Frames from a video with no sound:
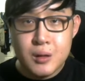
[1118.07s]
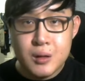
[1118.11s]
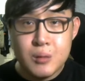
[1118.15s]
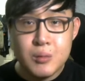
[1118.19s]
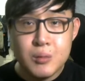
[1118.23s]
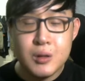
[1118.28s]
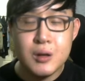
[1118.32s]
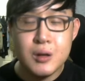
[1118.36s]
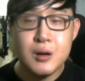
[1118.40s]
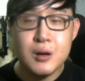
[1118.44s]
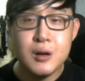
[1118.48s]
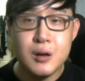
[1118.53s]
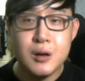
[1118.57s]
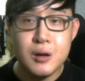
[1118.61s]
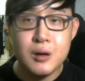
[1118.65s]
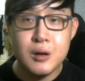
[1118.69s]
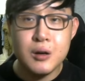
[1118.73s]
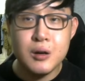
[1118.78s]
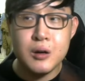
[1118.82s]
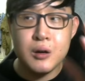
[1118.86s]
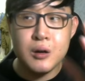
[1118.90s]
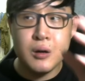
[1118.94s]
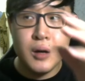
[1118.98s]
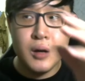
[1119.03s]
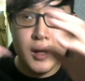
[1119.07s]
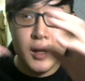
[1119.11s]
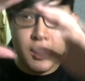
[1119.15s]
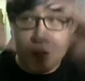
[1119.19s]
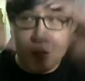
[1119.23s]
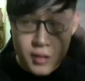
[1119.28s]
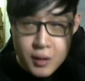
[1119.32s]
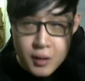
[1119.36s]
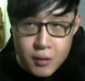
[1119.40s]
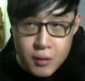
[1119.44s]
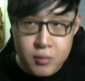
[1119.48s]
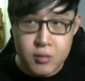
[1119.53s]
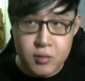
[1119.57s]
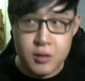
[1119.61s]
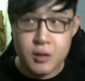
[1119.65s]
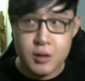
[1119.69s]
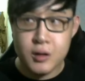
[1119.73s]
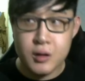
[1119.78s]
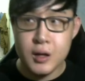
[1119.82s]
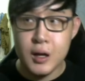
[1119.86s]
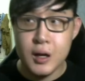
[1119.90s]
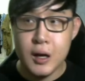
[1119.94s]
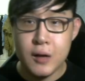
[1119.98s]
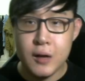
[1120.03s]
the Excel sheet
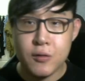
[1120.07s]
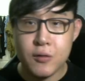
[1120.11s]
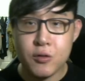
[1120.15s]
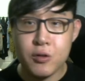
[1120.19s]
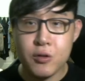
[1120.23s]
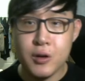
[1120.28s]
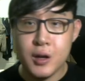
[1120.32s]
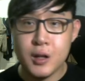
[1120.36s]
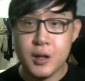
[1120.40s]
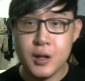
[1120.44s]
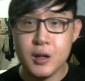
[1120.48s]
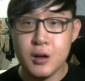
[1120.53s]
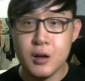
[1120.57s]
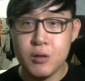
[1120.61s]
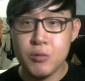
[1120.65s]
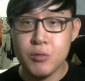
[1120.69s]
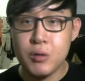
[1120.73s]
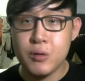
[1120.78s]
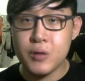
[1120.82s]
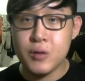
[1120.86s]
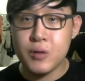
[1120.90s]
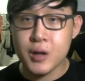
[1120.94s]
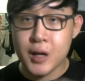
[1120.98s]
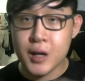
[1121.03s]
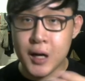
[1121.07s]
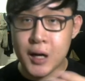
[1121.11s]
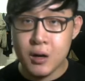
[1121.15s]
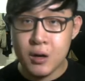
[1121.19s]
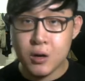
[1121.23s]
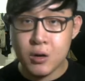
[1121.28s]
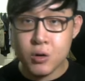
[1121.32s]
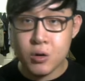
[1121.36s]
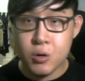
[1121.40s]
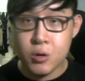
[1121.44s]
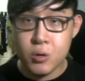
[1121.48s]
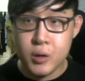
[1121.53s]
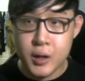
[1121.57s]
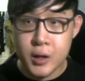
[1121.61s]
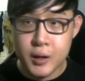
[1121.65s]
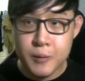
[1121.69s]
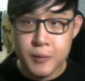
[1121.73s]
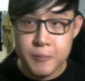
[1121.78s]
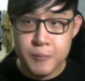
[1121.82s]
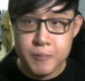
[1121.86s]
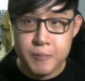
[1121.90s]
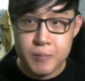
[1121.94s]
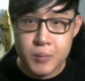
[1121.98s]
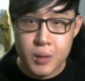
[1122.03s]
that I've created with the color coding,
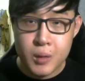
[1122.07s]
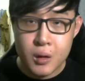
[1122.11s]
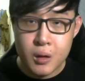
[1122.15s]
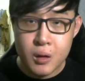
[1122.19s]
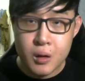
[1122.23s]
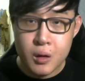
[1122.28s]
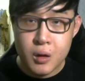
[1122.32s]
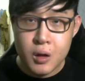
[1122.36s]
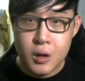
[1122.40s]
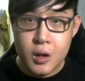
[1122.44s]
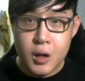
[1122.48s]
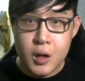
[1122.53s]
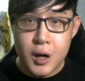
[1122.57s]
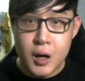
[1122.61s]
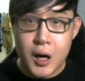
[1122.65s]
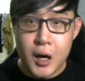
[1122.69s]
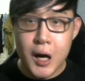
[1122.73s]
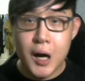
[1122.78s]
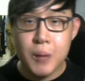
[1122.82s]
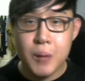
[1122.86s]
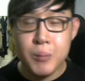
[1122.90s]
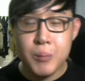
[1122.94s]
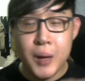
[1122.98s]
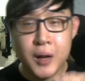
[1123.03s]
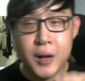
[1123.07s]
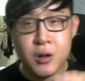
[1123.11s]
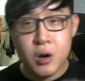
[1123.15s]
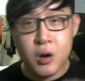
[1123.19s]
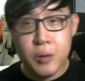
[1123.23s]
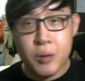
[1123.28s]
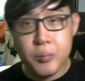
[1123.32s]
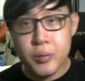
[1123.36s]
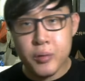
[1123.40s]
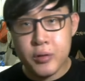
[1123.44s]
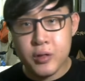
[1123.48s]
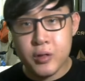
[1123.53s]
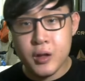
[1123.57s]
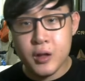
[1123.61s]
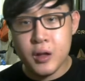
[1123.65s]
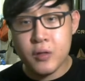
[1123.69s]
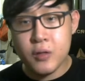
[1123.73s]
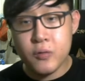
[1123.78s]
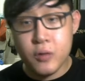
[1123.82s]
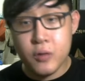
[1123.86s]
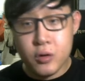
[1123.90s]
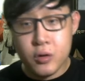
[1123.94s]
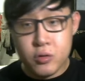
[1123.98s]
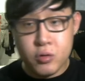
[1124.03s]
my thought process
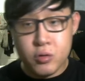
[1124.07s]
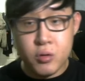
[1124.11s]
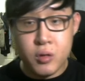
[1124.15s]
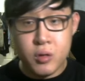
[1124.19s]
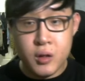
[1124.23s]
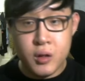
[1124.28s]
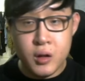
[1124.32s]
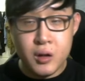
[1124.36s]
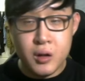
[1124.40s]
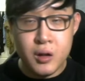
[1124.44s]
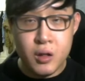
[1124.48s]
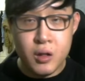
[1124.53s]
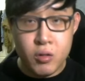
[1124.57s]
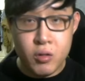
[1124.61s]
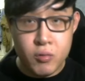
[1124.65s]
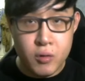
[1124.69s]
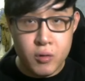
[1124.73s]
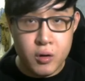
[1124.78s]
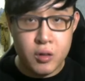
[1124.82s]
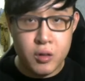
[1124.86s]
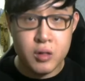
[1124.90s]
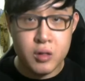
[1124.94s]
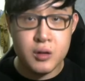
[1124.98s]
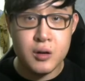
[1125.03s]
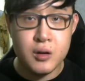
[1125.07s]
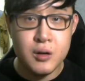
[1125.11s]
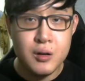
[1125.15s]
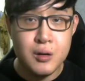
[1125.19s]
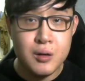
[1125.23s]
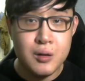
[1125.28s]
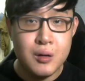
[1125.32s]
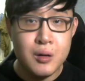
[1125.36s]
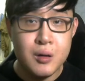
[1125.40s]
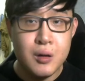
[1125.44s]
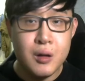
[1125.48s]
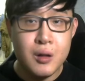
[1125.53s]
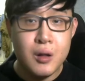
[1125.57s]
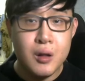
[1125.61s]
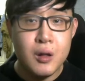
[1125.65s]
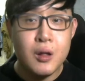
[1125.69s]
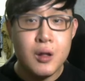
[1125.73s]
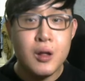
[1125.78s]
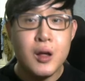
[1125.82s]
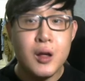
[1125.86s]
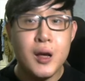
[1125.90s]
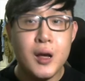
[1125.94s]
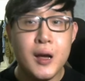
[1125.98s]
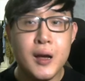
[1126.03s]
for choosing this roster,
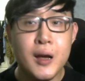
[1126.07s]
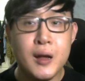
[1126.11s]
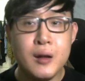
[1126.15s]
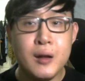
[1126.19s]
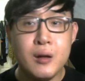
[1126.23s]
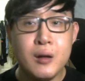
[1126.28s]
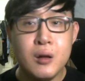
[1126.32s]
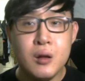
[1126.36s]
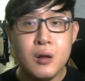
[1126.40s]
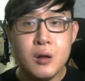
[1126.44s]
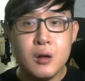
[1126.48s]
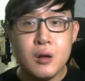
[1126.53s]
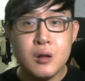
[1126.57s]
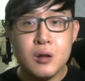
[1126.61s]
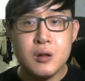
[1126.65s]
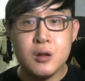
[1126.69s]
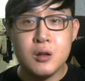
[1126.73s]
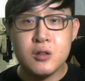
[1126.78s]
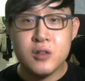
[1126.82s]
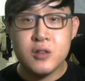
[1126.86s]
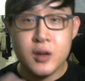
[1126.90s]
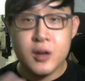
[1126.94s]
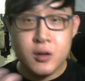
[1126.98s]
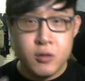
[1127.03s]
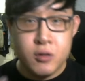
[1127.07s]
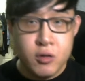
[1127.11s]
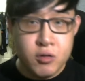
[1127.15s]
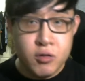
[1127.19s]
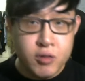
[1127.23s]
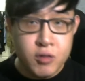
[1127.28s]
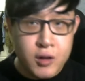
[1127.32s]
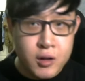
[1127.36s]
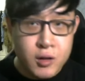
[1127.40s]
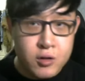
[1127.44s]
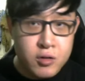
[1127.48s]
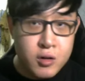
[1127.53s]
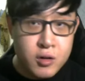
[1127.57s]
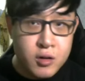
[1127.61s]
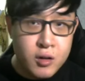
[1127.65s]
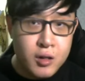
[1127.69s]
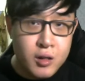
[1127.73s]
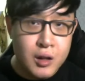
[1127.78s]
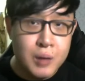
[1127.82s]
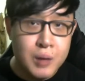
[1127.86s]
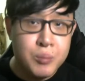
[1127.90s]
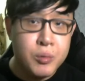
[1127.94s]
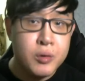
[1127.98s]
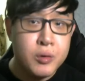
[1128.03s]
and the general strategies
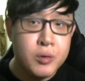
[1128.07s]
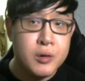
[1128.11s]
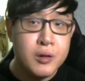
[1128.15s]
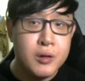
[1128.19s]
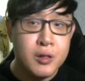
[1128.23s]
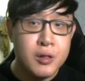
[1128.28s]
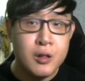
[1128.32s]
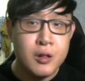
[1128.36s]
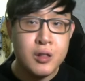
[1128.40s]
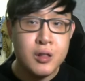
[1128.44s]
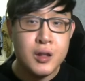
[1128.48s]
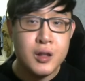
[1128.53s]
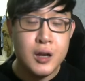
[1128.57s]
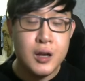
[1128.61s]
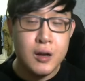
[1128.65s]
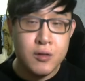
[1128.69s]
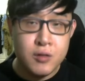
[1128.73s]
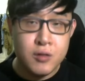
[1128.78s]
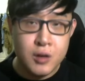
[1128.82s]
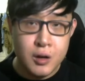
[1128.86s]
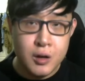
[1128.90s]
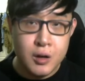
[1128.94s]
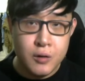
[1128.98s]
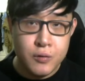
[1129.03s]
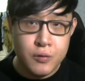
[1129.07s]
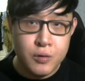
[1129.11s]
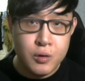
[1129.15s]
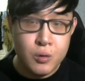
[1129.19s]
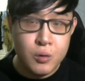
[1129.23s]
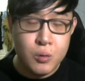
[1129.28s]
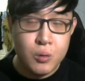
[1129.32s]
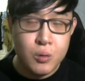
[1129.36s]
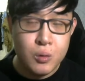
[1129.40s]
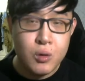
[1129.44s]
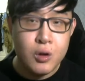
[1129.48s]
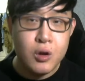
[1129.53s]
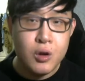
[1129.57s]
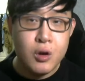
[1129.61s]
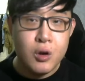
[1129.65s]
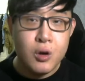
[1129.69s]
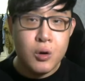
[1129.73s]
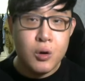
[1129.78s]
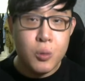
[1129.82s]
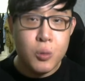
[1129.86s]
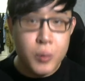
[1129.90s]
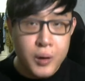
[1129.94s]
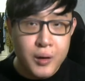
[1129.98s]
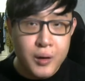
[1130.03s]
and bonuses that I share with you
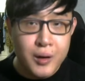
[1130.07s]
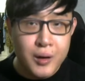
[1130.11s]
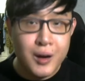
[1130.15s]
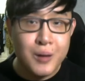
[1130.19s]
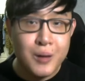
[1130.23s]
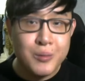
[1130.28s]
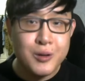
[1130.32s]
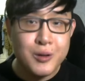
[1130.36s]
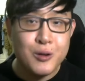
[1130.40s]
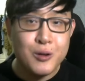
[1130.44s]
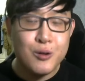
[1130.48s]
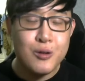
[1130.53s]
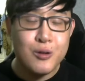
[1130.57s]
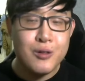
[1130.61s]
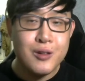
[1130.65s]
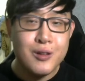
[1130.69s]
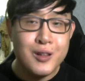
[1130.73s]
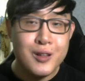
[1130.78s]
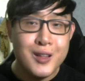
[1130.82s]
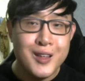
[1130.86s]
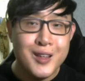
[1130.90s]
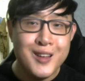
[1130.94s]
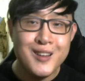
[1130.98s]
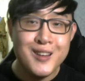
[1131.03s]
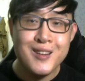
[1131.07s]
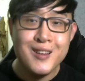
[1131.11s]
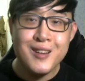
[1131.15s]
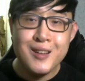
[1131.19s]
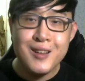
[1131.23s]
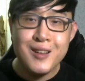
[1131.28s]
will help you in